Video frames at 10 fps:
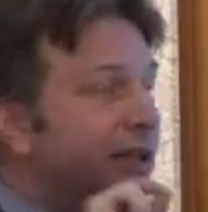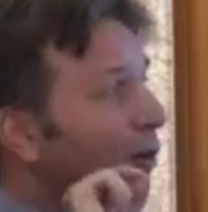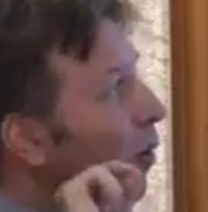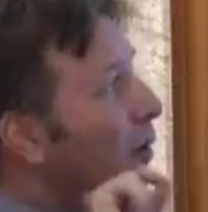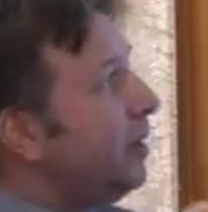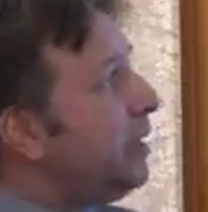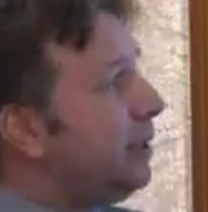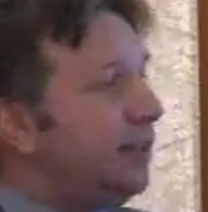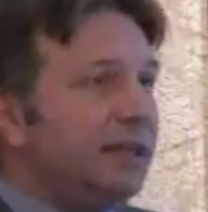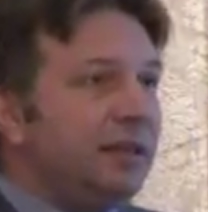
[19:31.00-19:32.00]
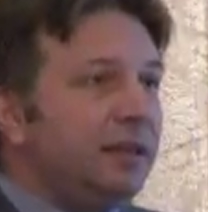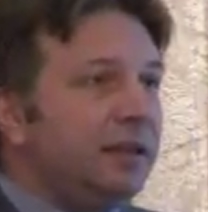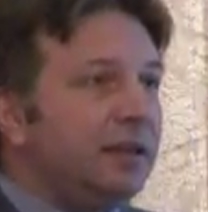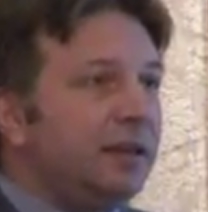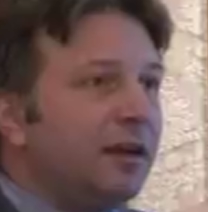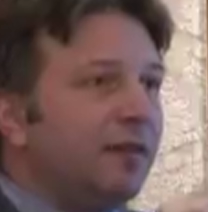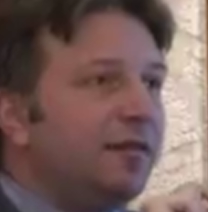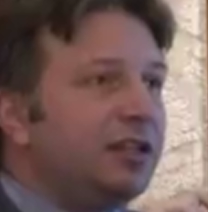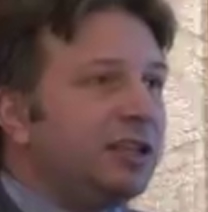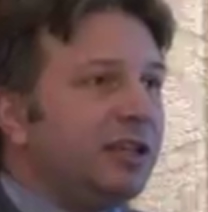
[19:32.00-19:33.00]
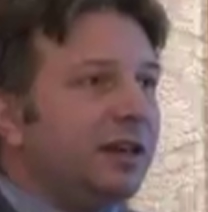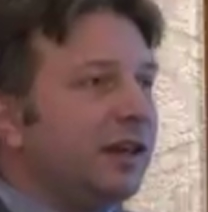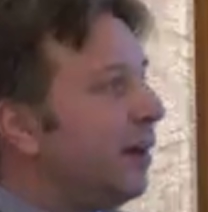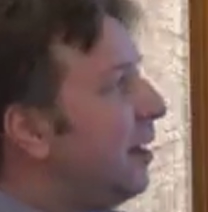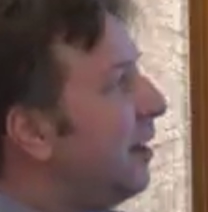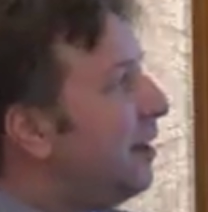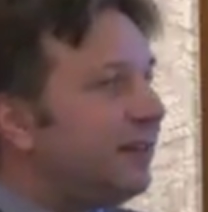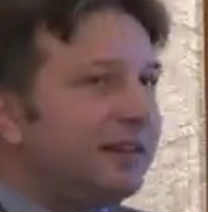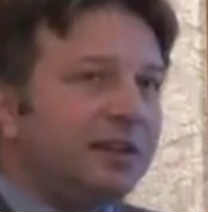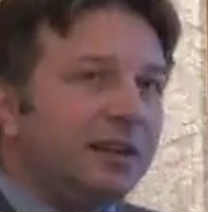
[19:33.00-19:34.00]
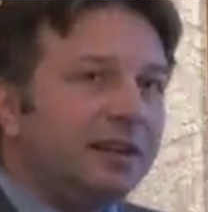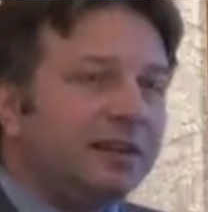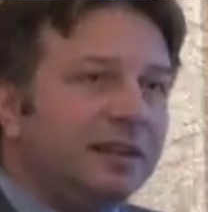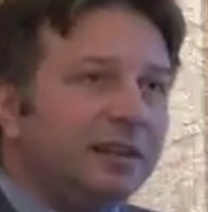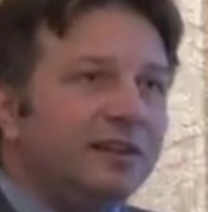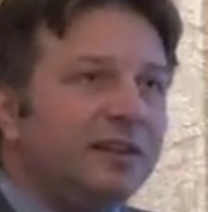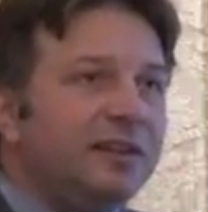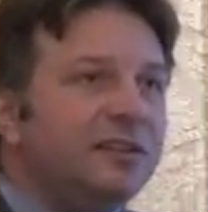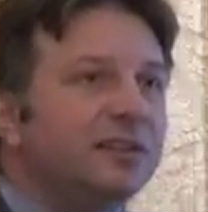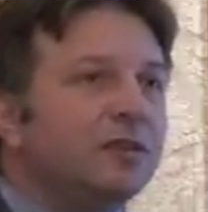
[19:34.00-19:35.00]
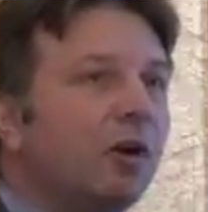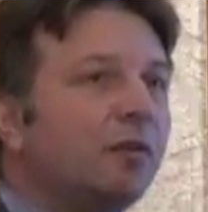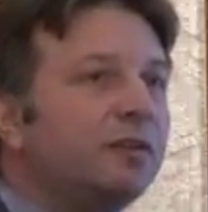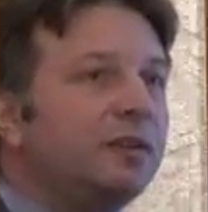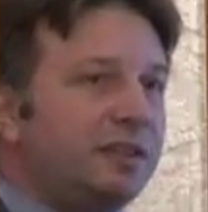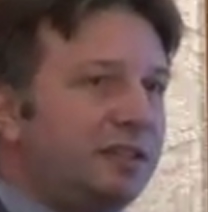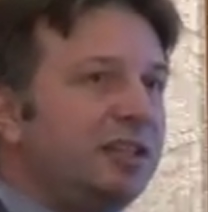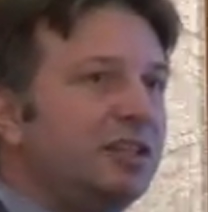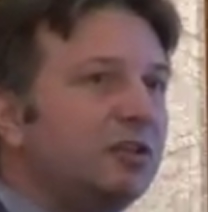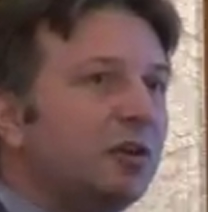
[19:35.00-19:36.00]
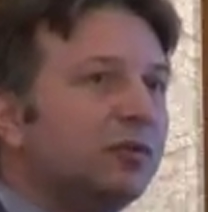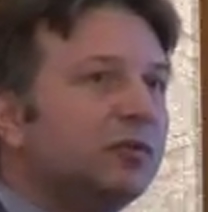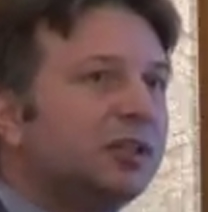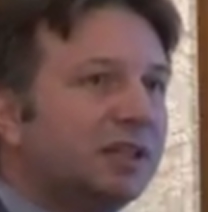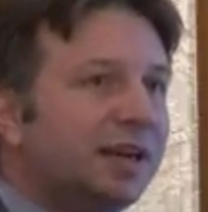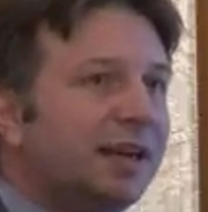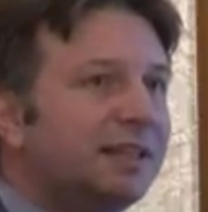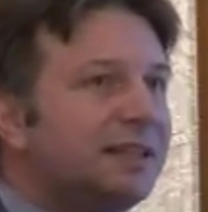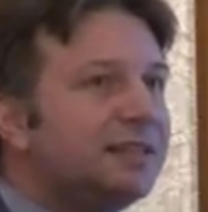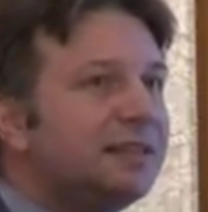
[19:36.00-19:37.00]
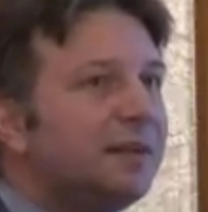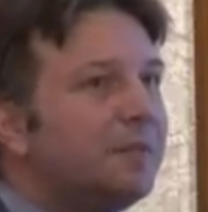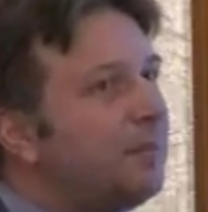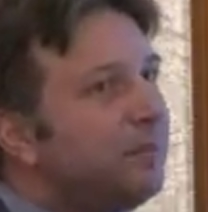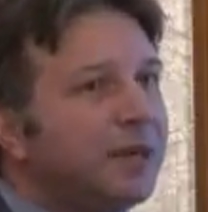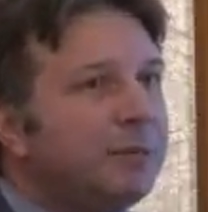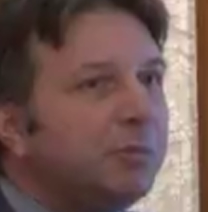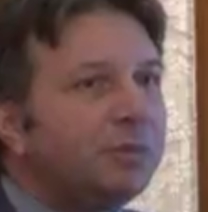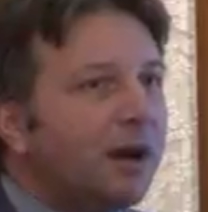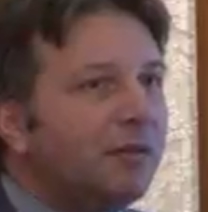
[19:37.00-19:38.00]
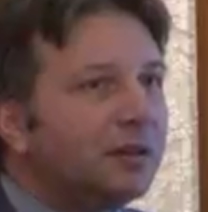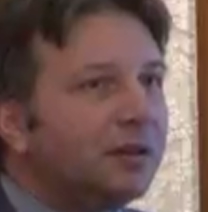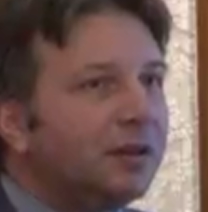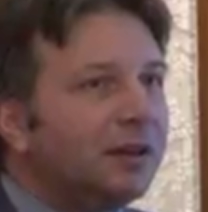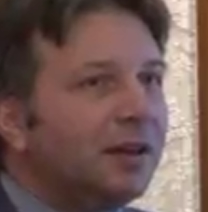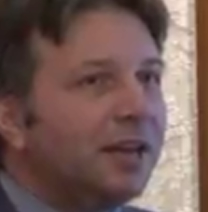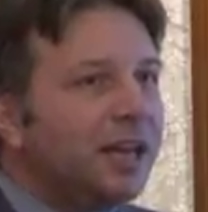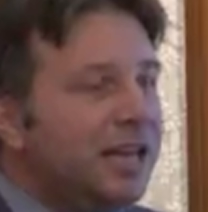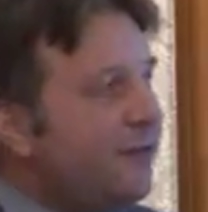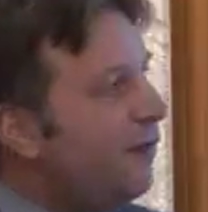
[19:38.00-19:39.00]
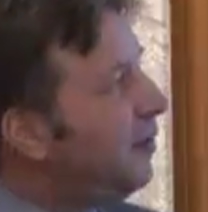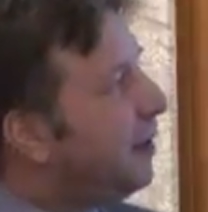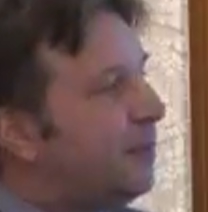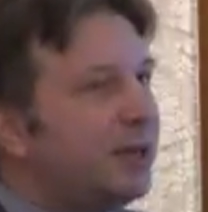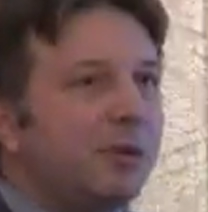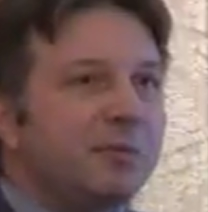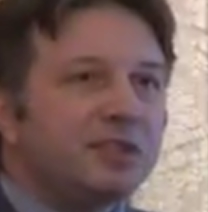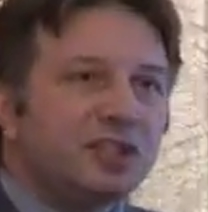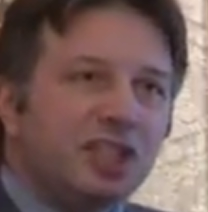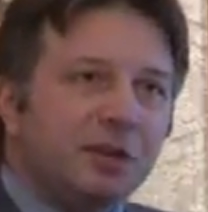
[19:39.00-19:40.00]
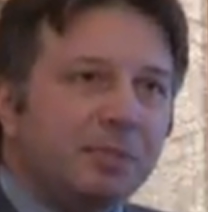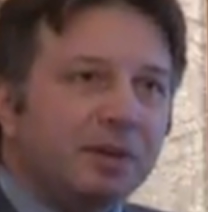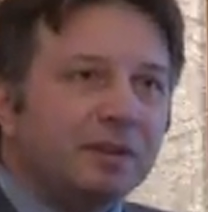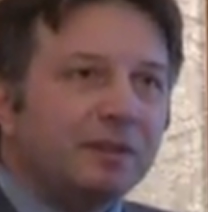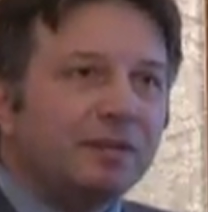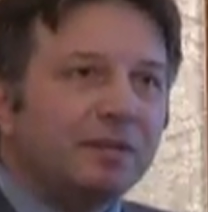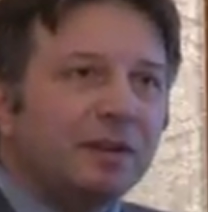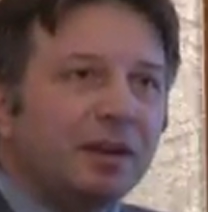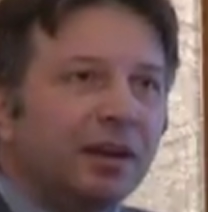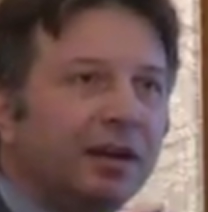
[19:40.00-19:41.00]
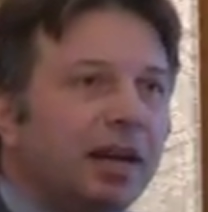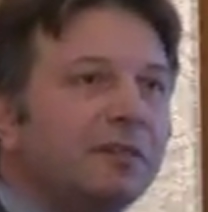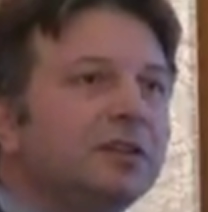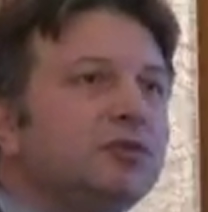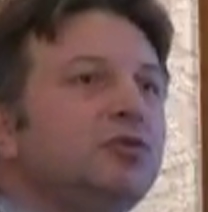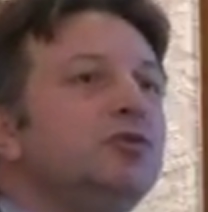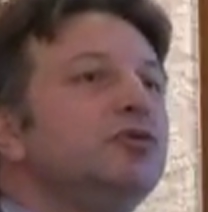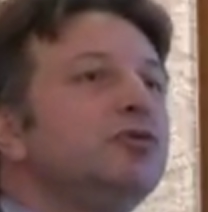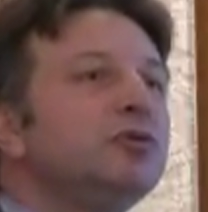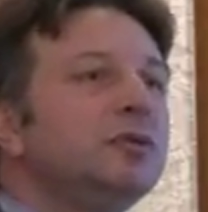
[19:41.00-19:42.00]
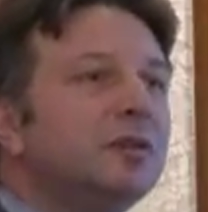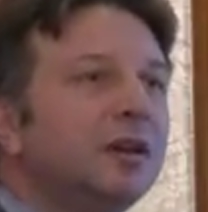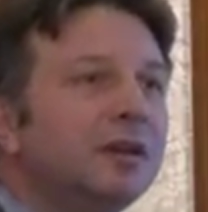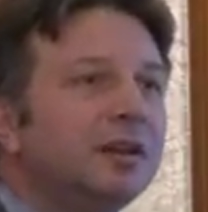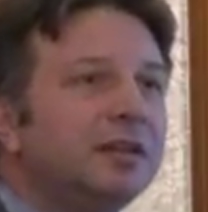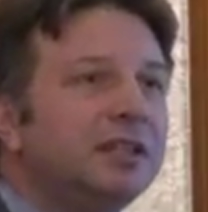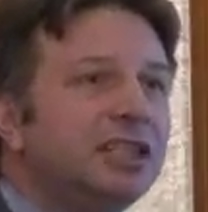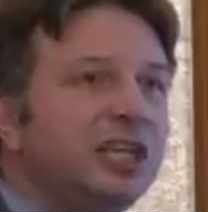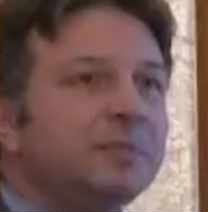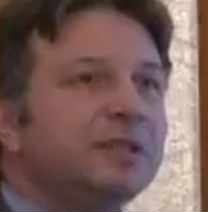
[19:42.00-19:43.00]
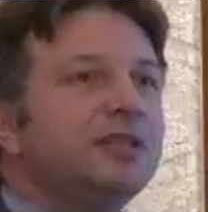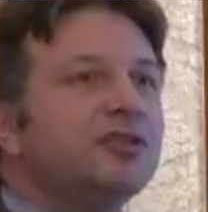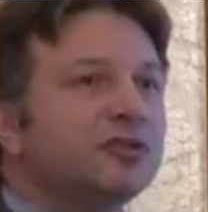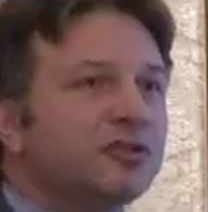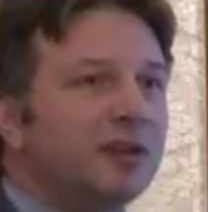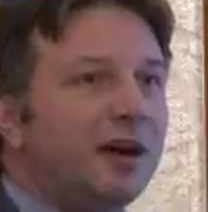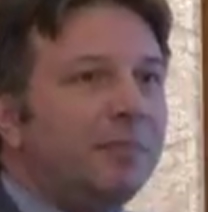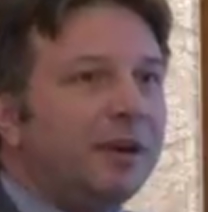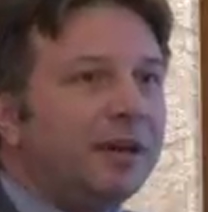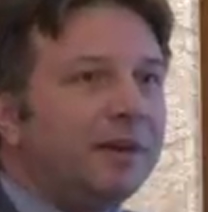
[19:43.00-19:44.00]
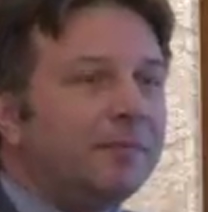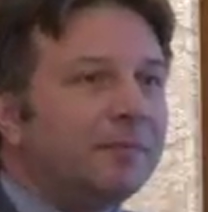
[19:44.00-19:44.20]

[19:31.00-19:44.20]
The only thing which the reason of the decision of the client is premium level. If the premium is cheaper, they will choose the cheapest insurance company.